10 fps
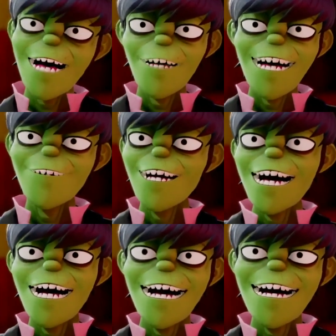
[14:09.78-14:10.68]

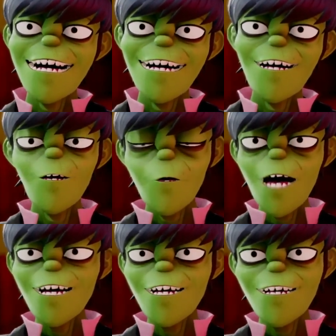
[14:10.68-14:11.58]
uplifting,
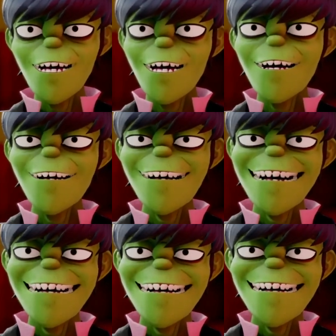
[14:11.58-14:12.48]
wonderful.
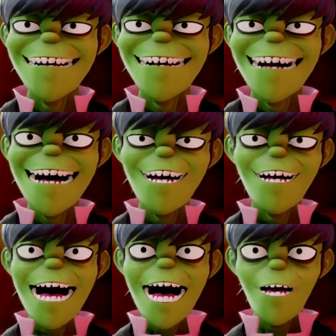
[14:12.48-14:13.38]

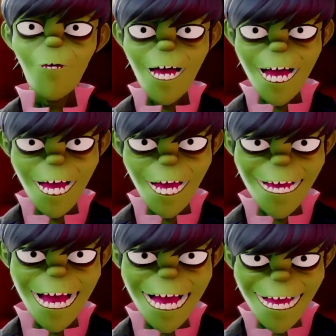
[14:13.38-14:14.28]
And now,
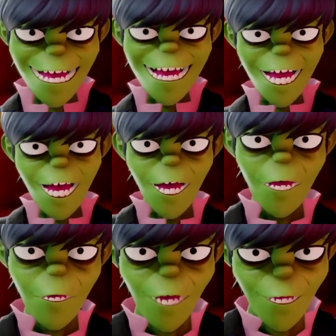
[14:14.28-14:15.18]
yeah,
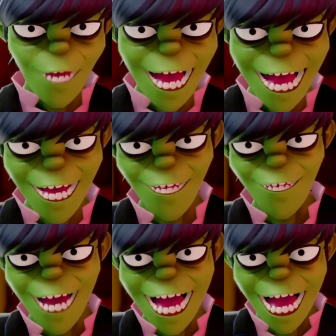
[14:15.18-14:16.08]
we
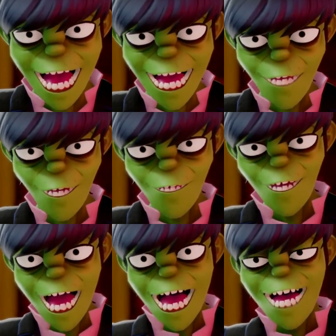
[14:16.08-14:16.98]
arrive at the
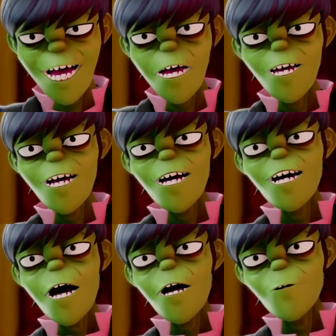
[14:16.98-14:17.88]
final
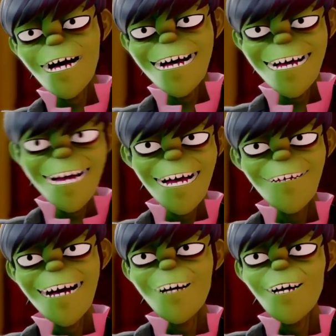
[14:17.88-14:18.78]
stop,
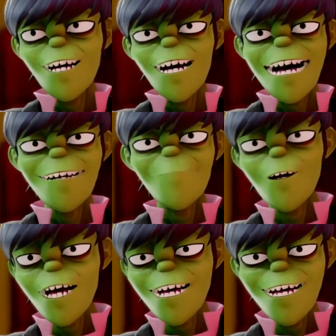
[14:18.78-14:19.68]
the emotional
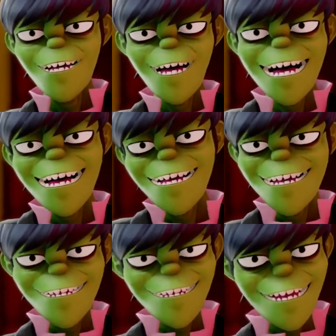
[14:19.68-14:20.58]
endpoint of the
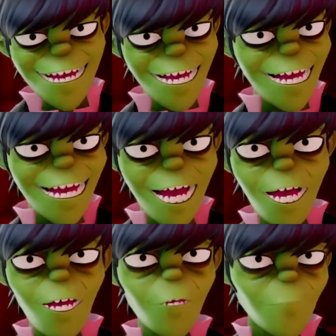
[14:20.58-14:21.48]
record.
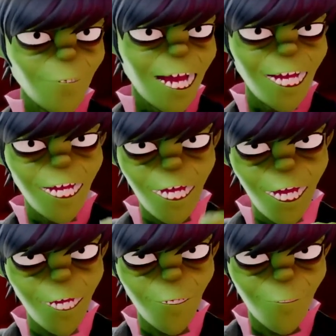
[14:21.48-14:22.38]
Brace
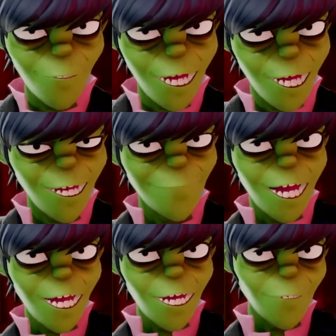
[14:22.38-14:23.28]
yourselves
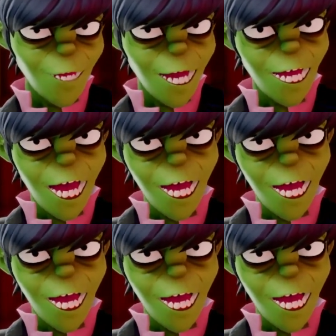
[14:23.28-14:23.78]
for the